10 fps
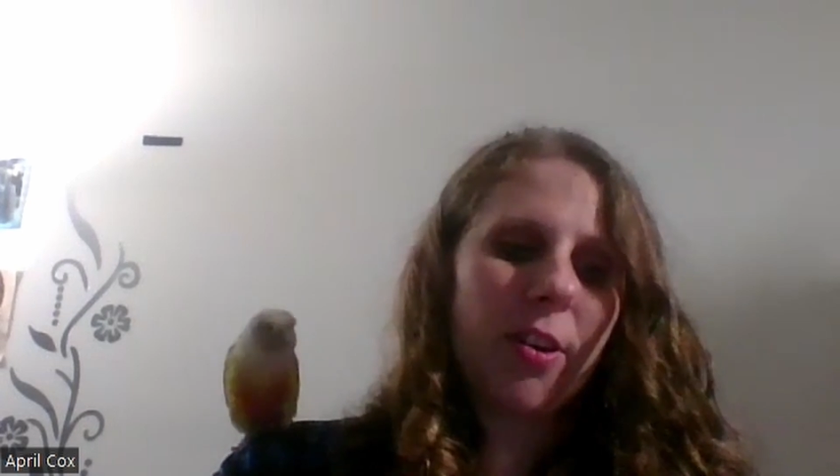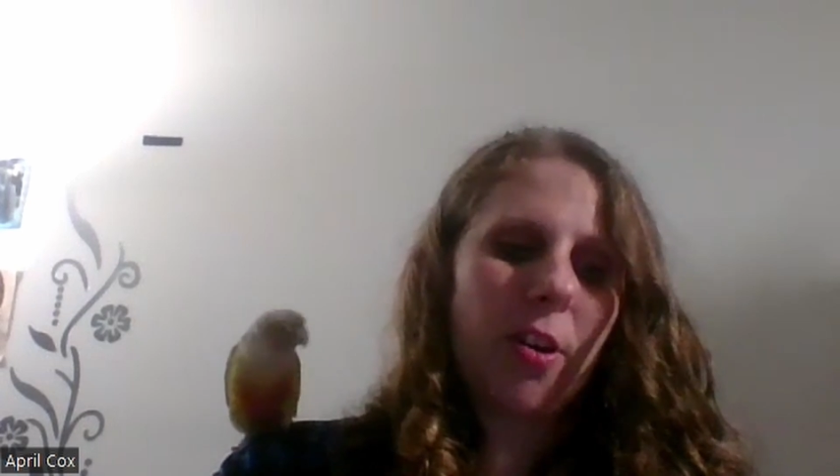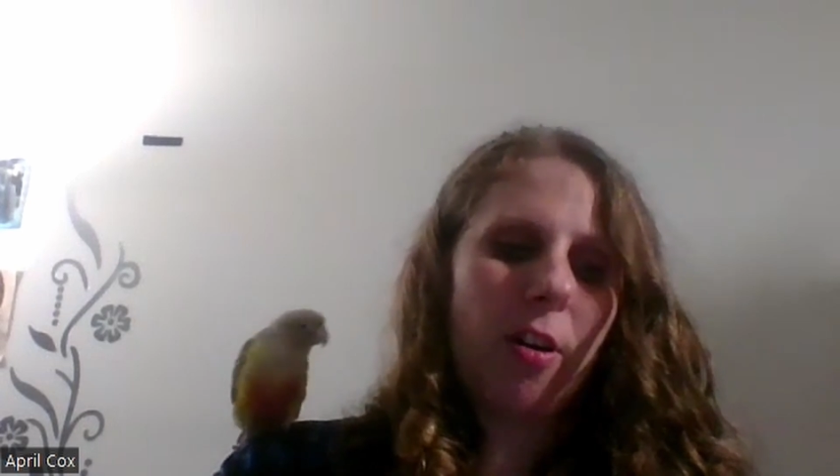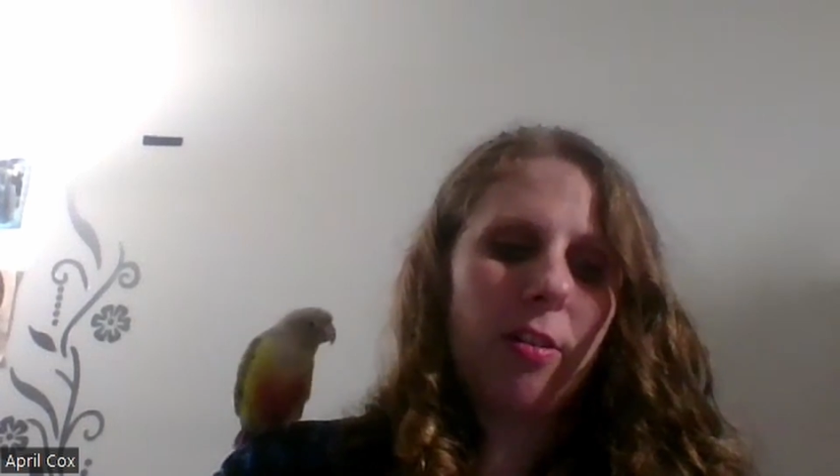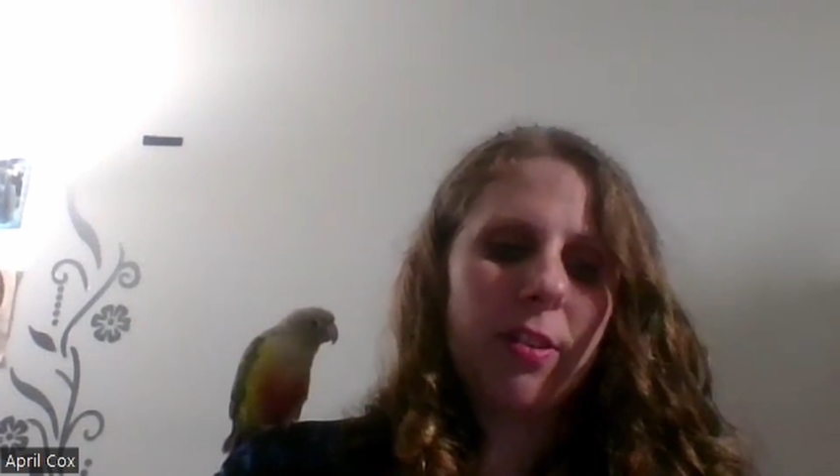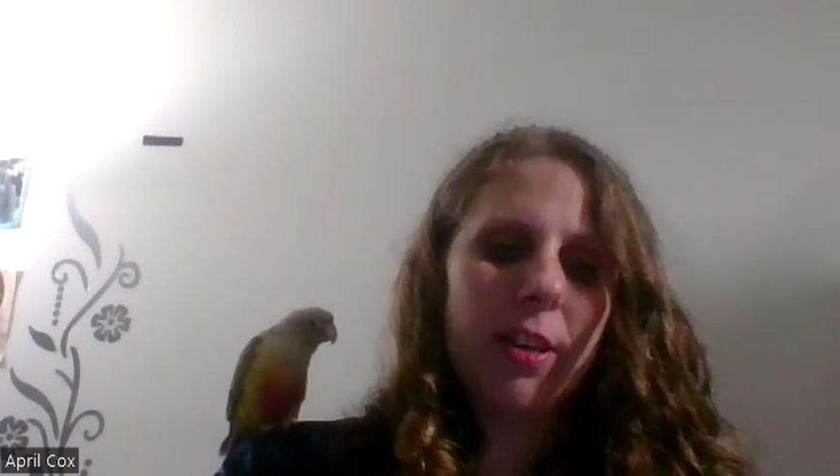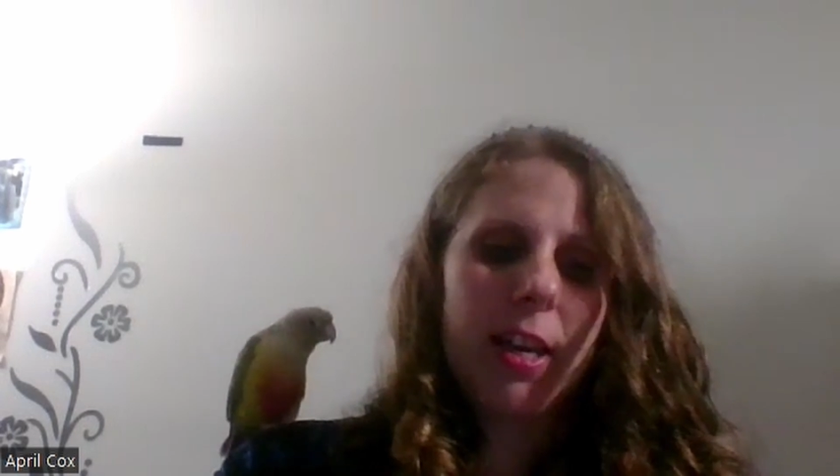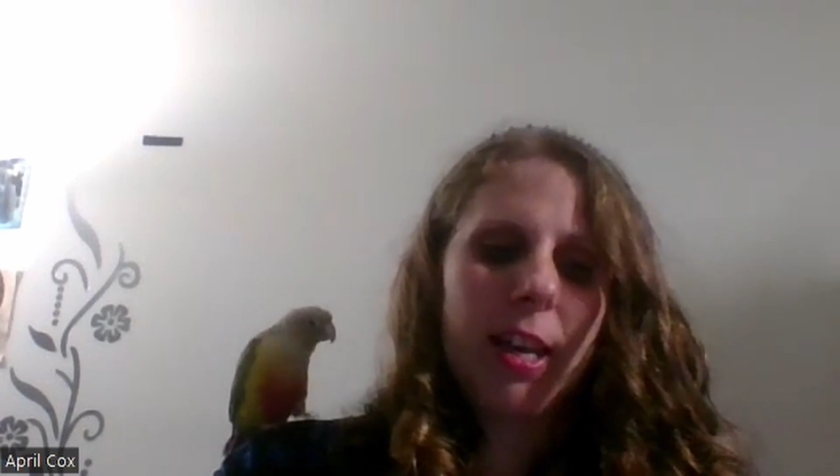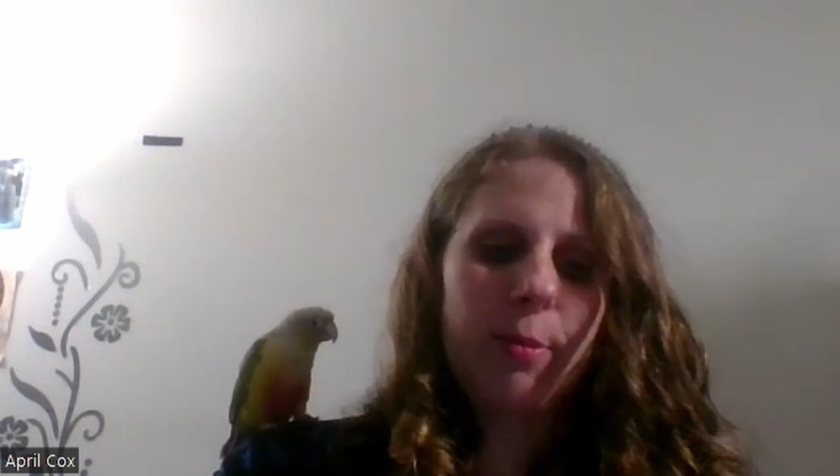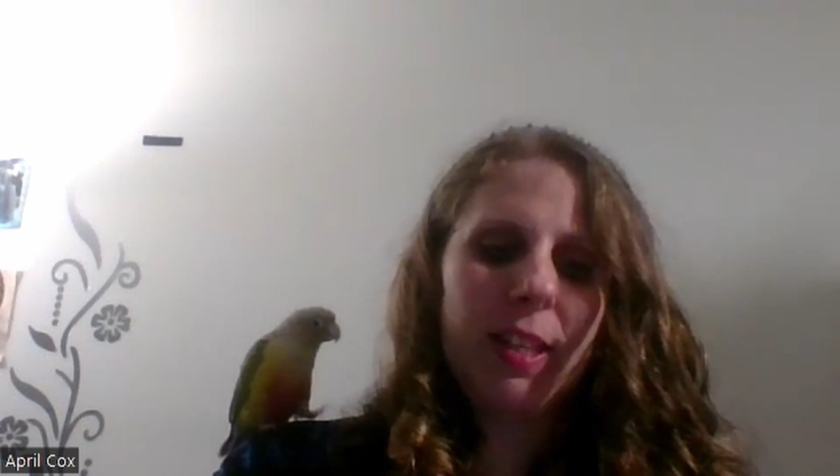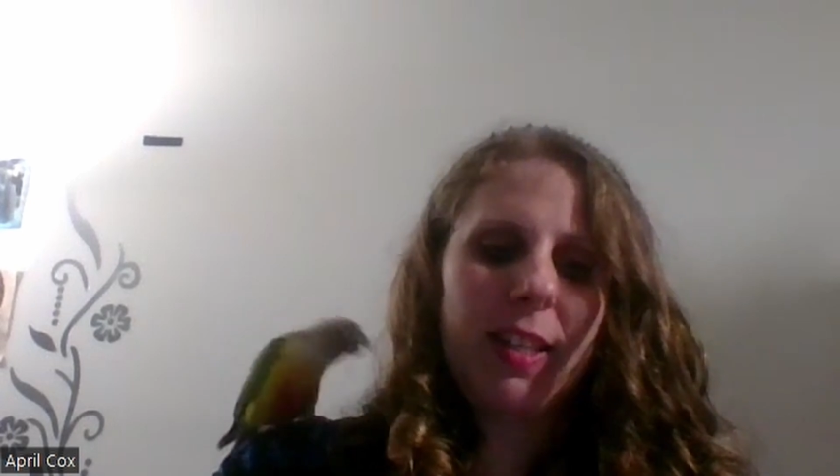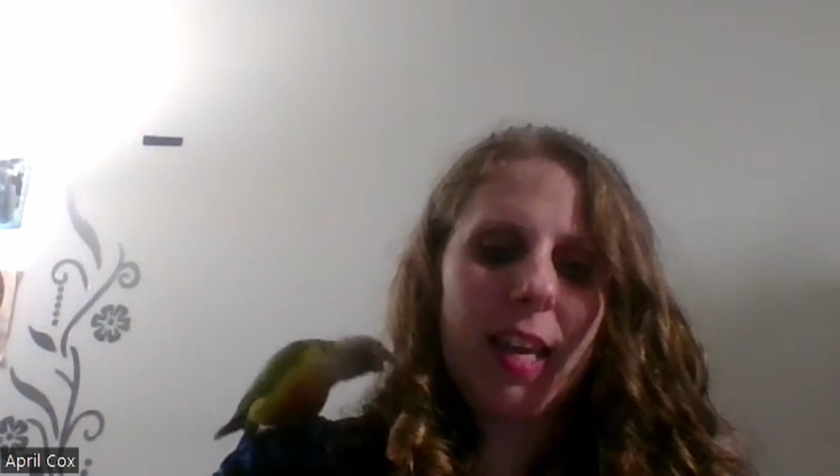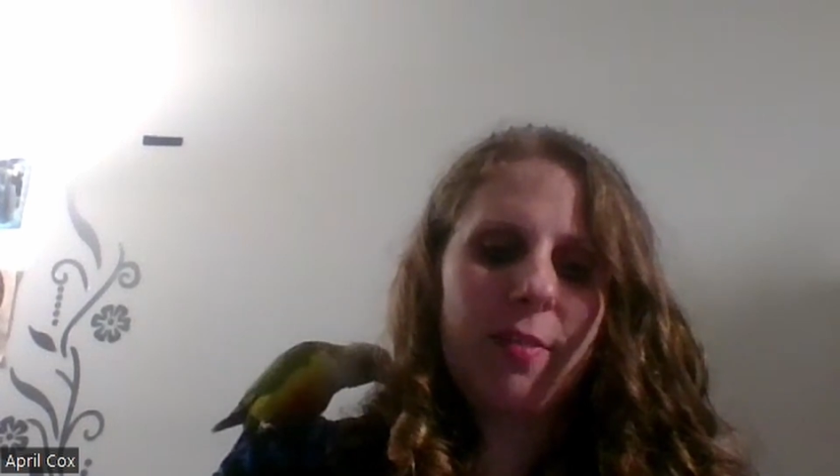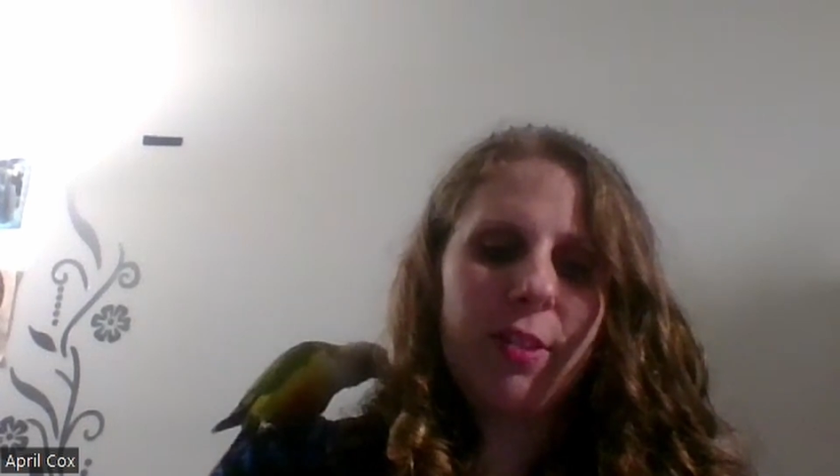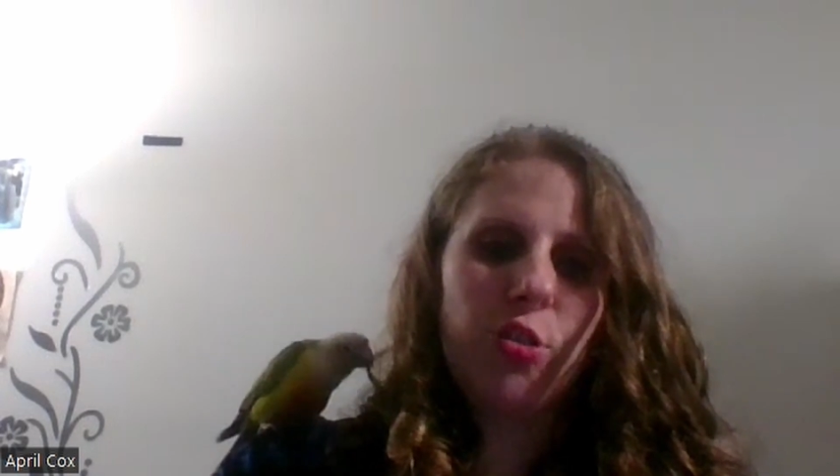all. It was a set
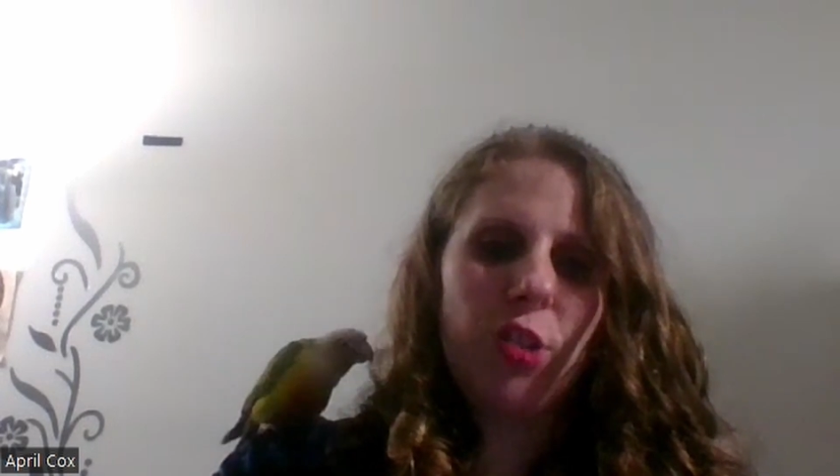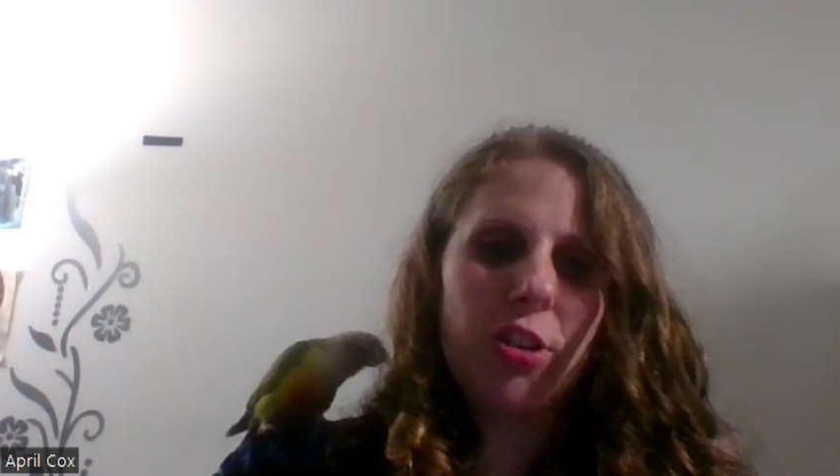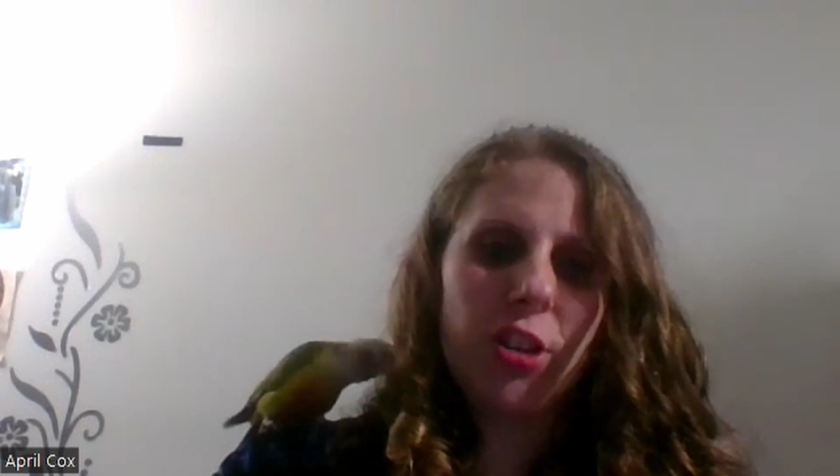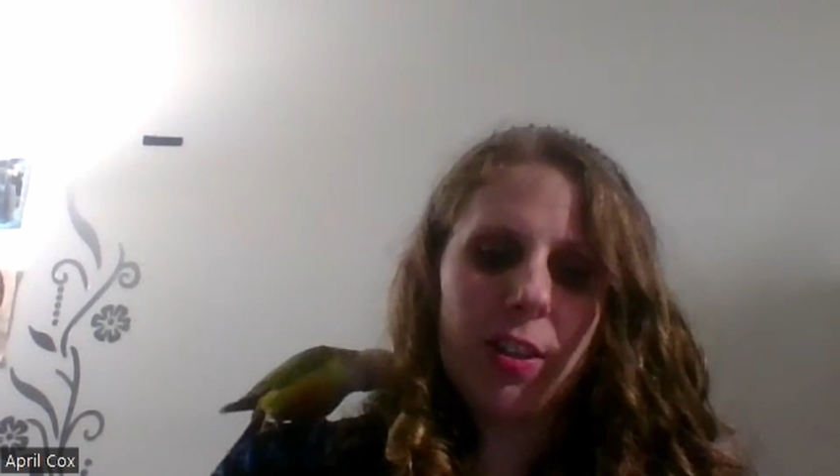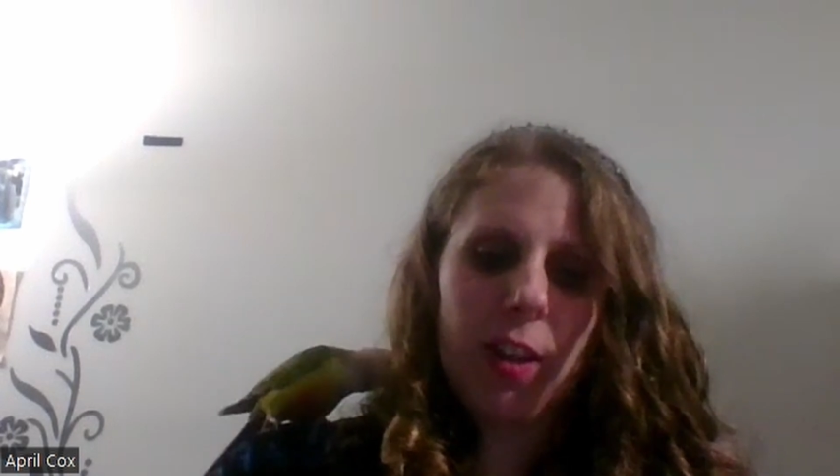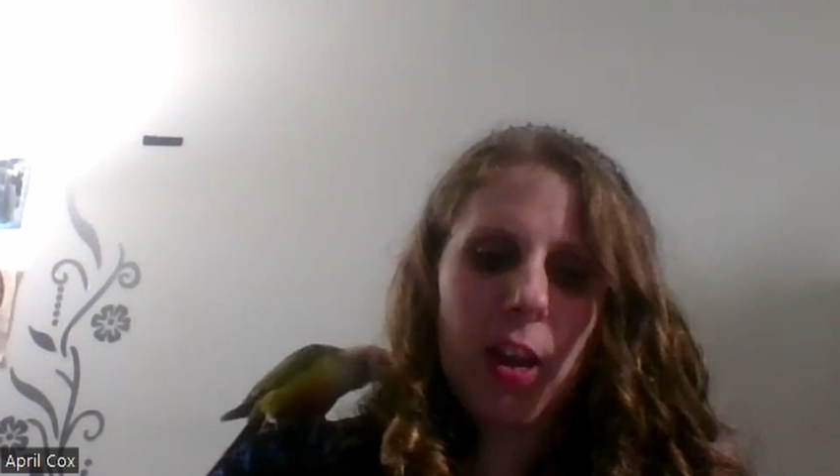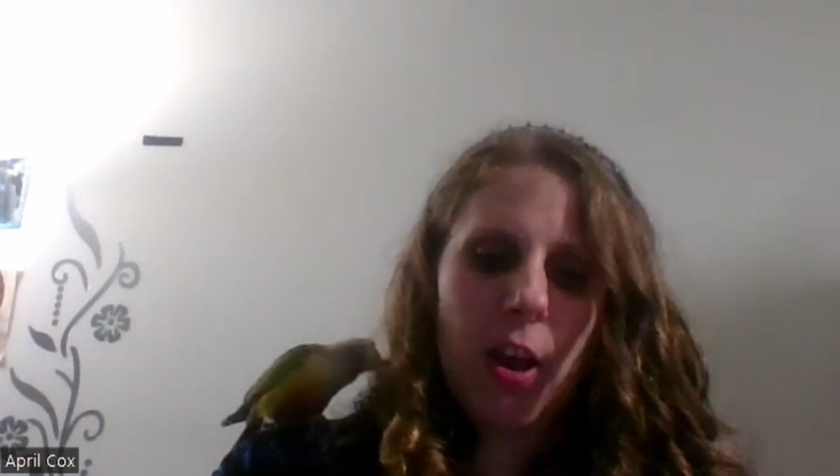of instructions.